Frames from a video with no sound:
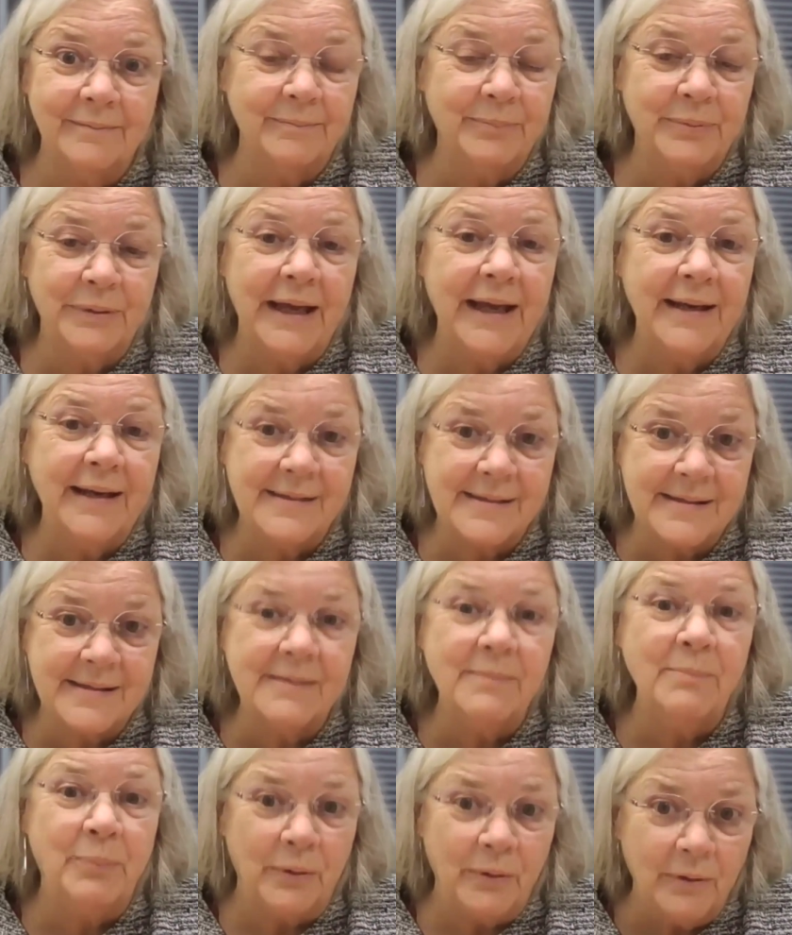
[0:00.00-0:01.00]
plain and
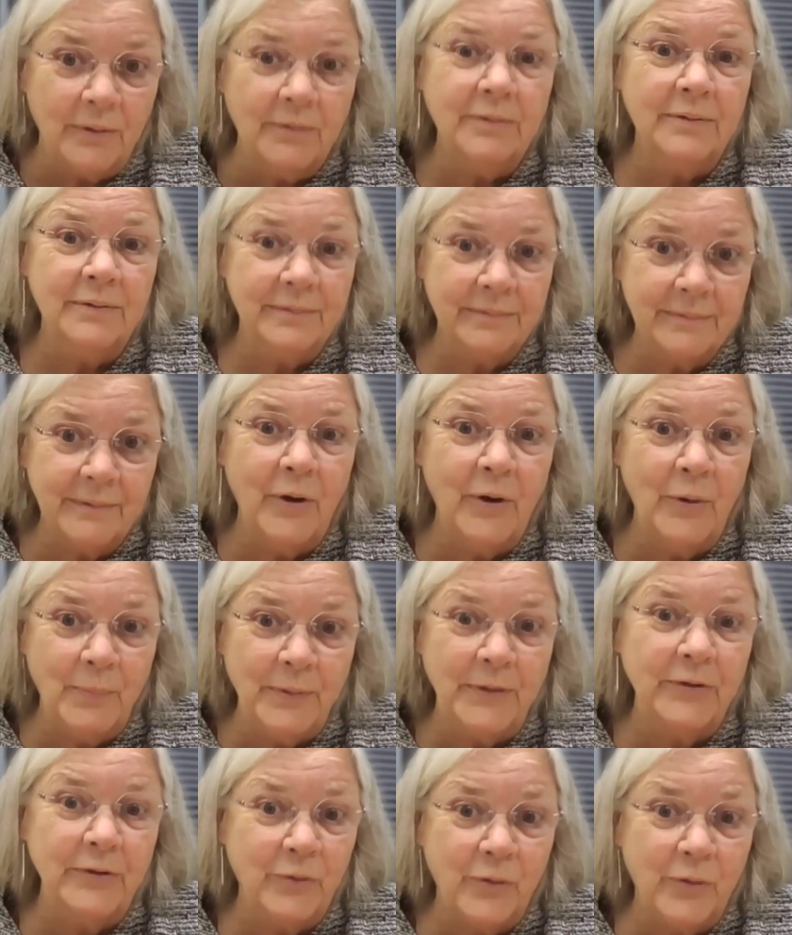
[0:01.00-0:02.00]
simple
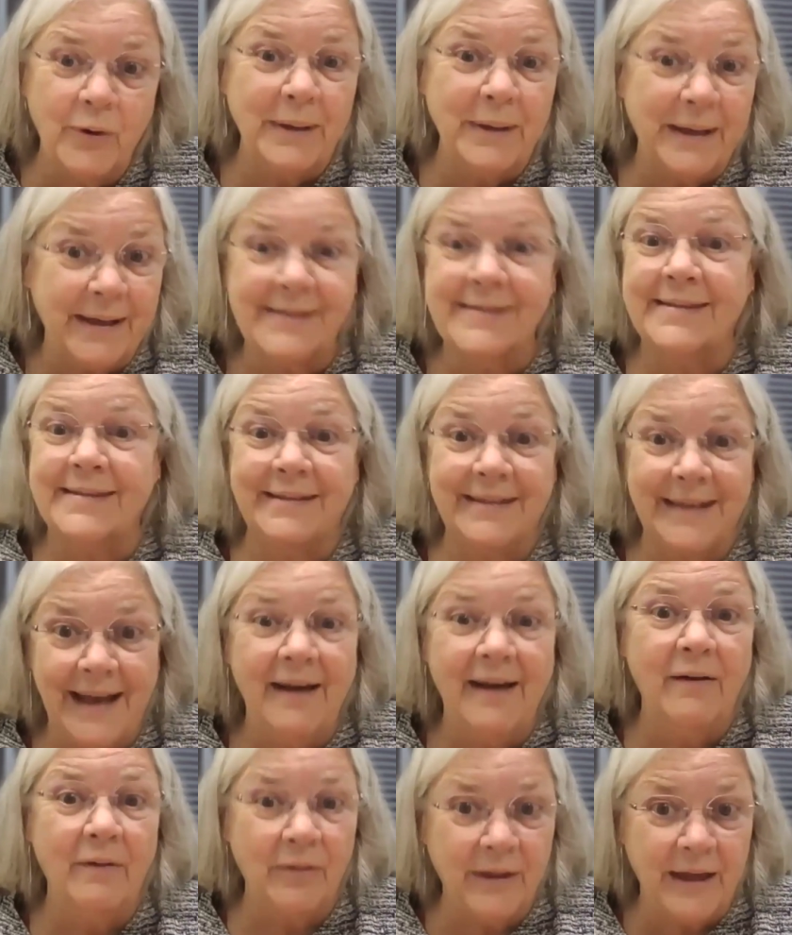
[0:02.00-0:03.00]
open door, because
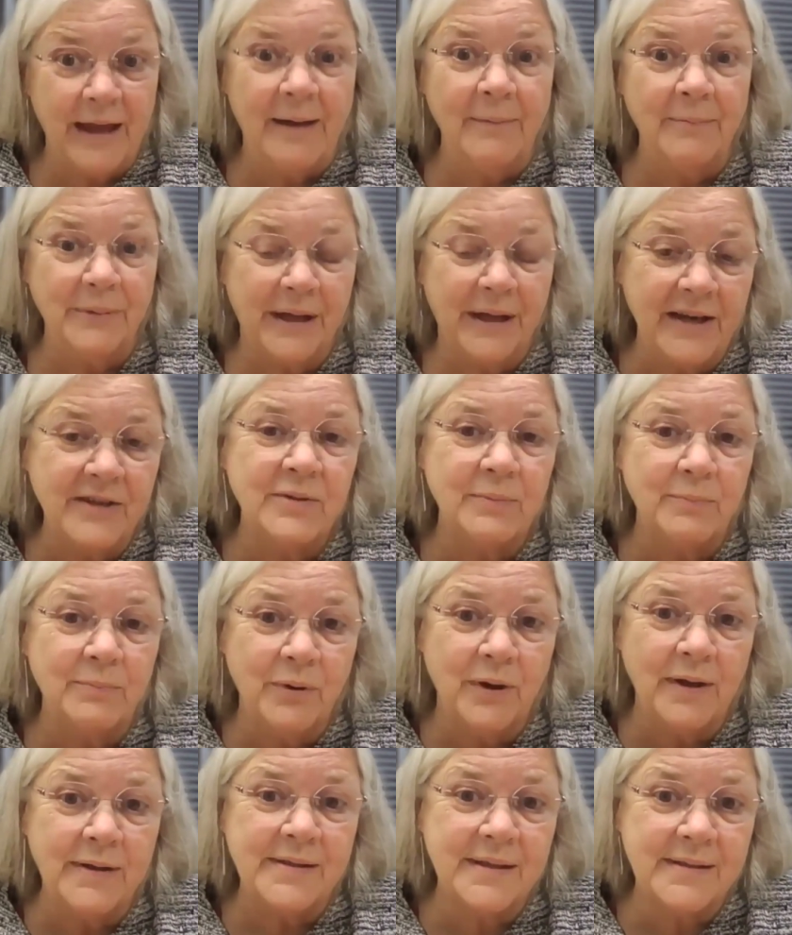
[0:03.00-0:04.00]
now the application
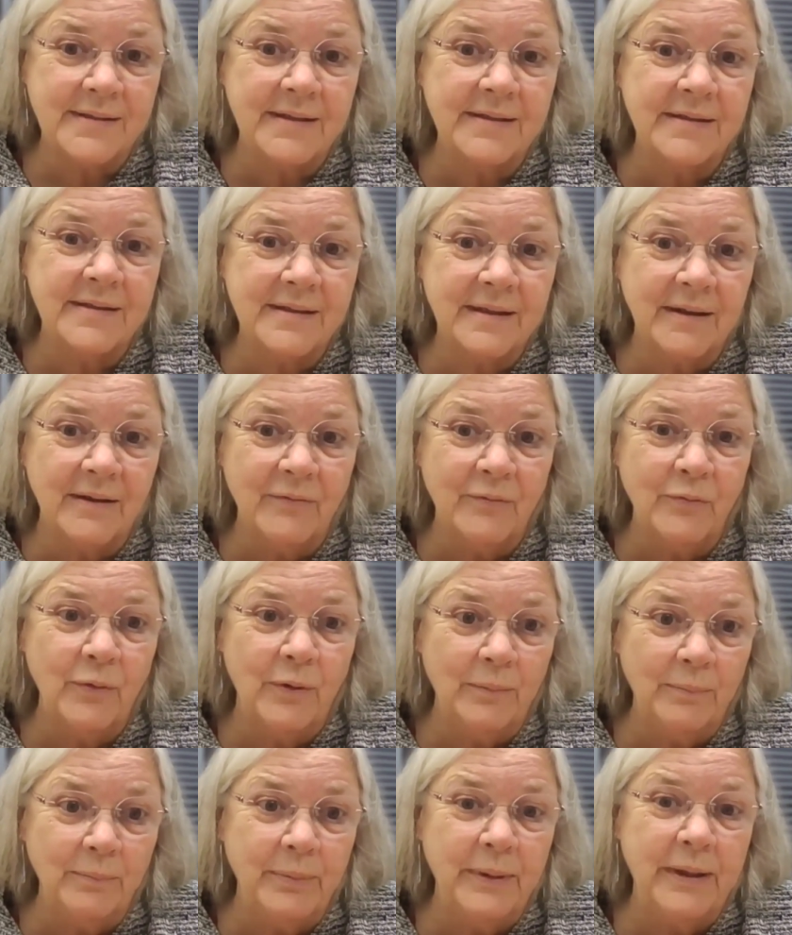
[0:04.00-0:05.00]
process itself
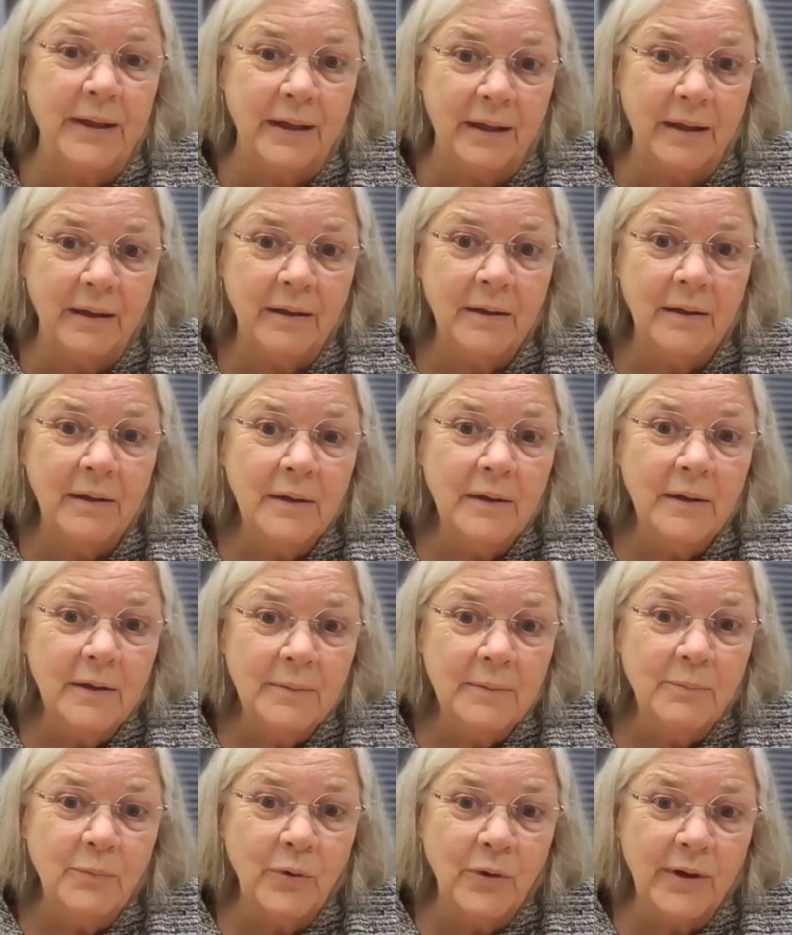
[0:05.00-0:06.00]
will be
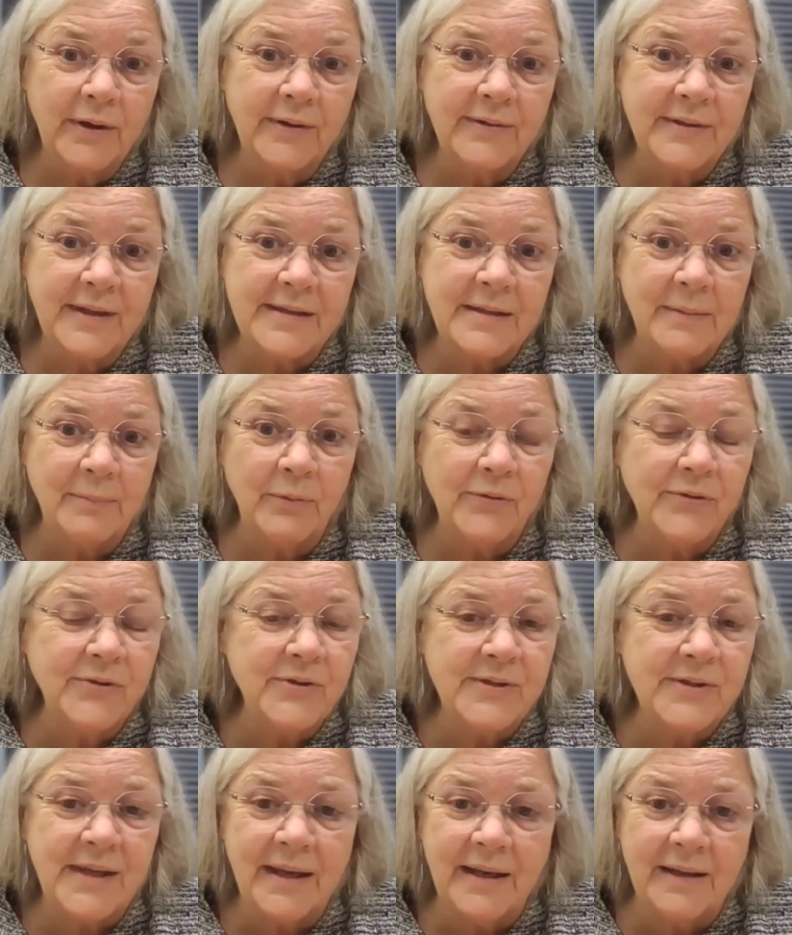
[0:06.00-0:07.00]
more accessible.
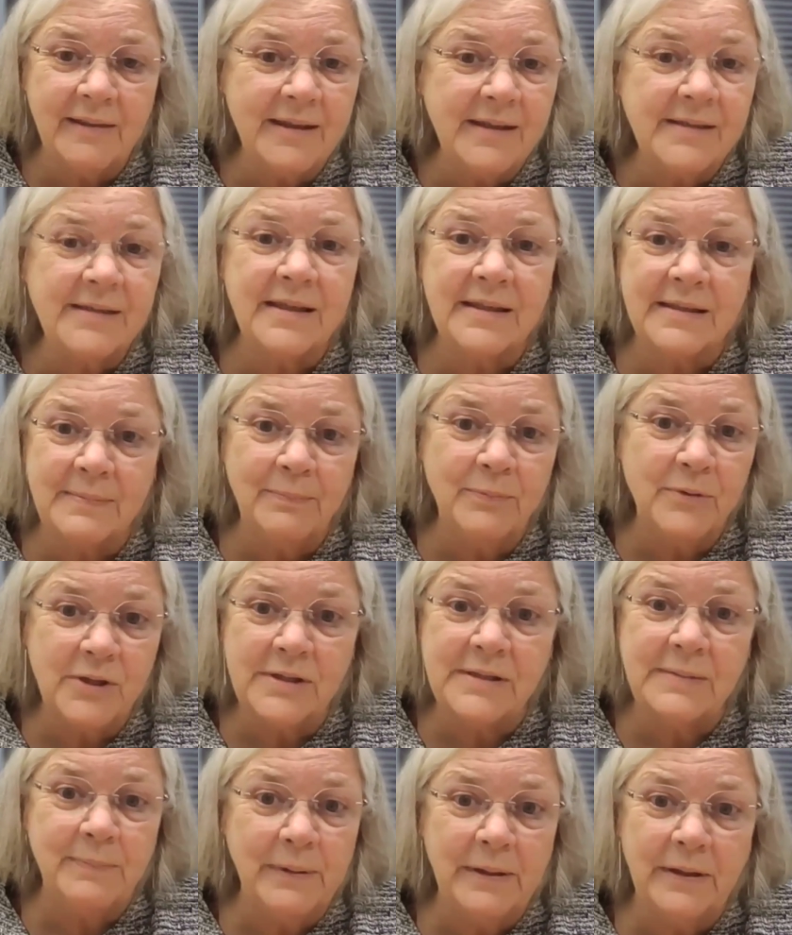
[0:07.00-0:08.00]
Susanna, this has
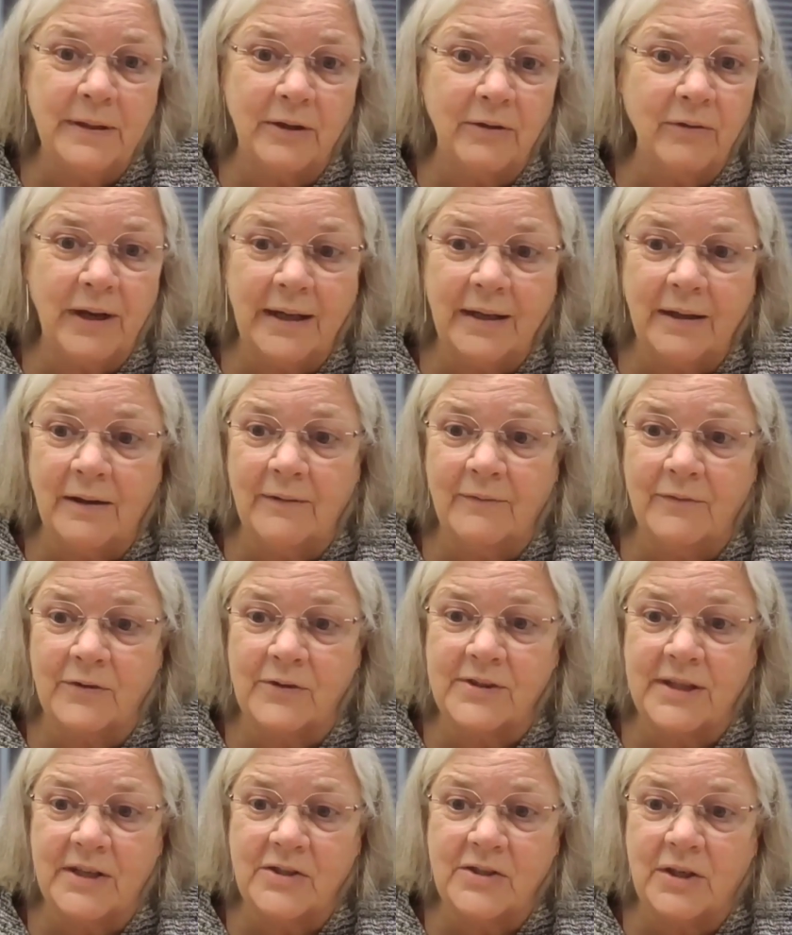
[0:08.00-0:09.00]
just been a great
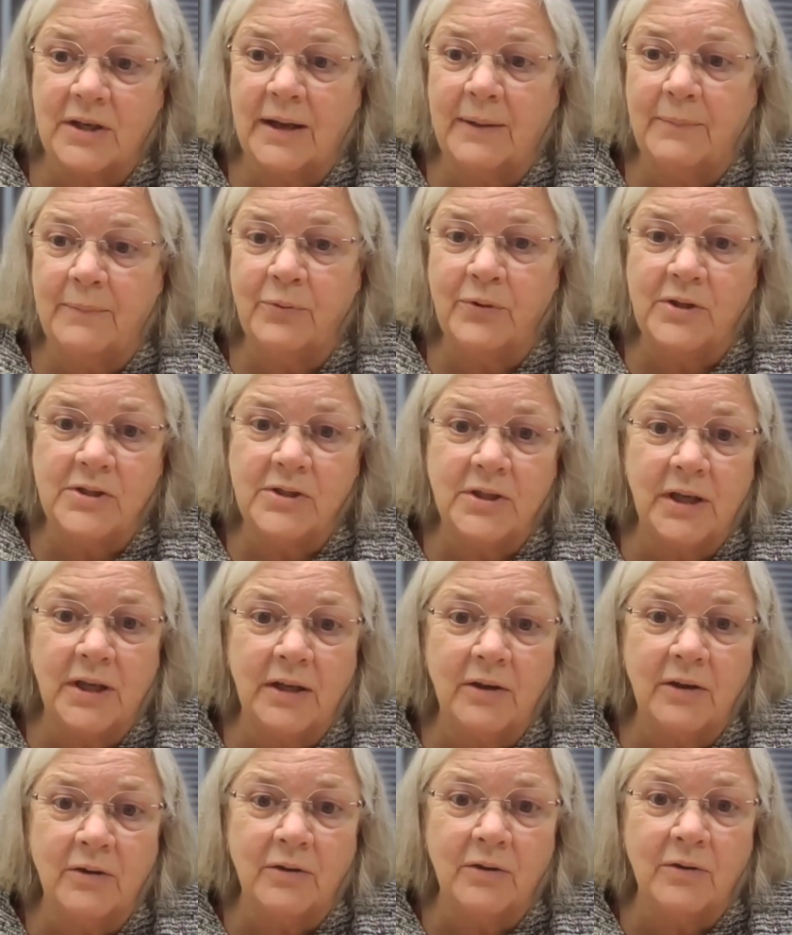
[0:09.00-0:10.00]
conversation. I
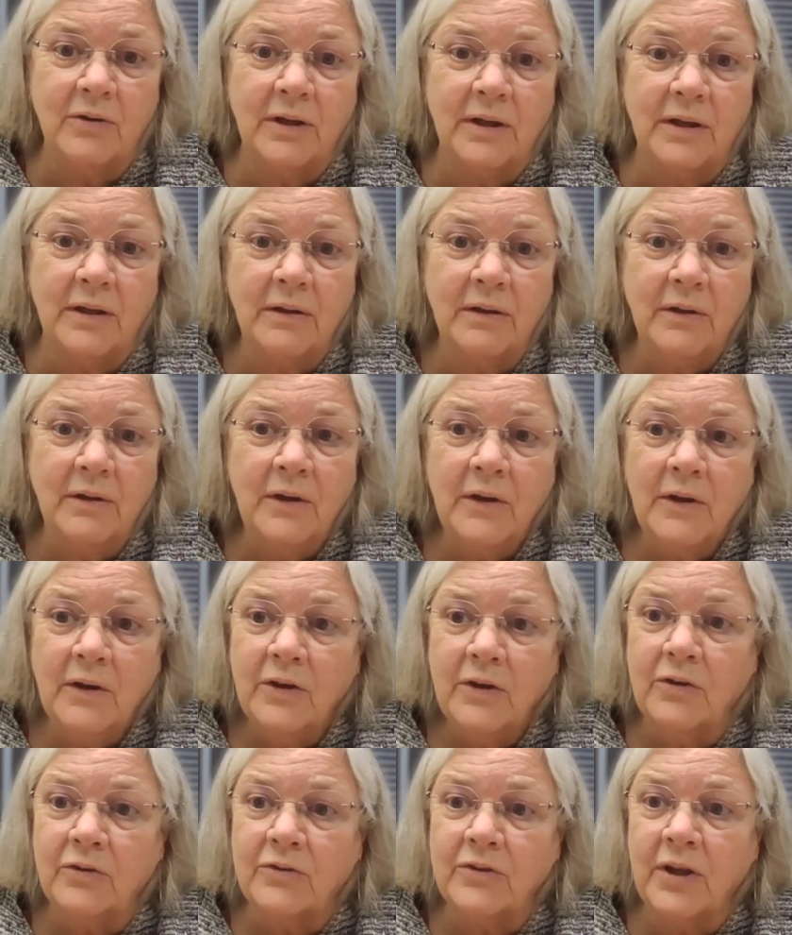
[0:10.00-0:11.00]
appreciate your
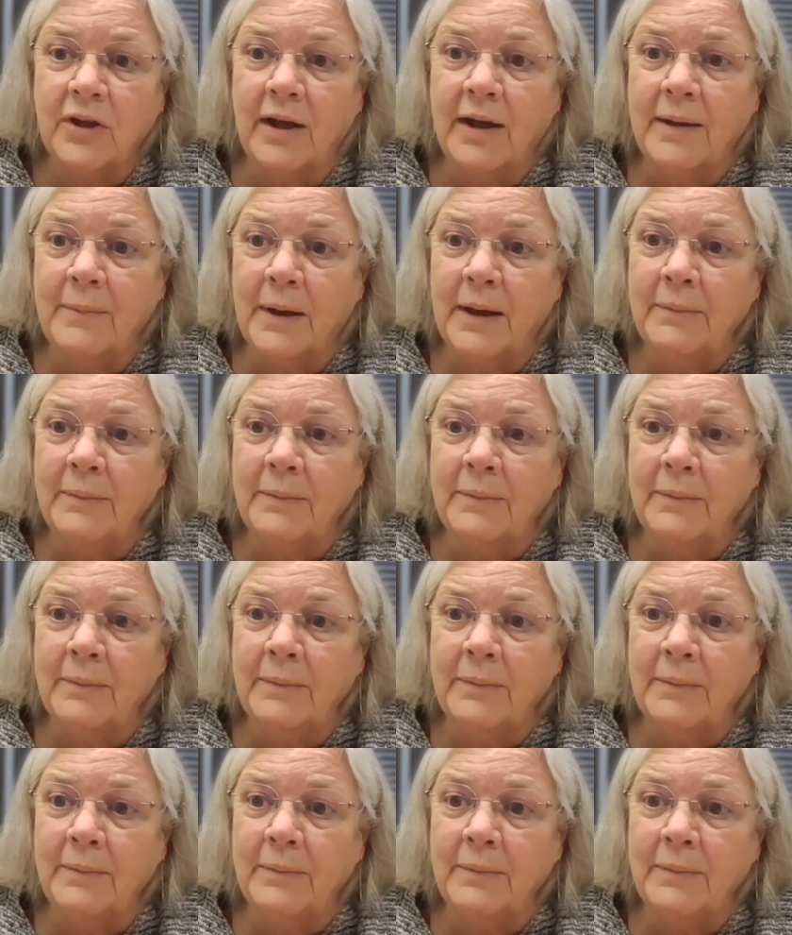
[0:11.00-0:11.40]
your time.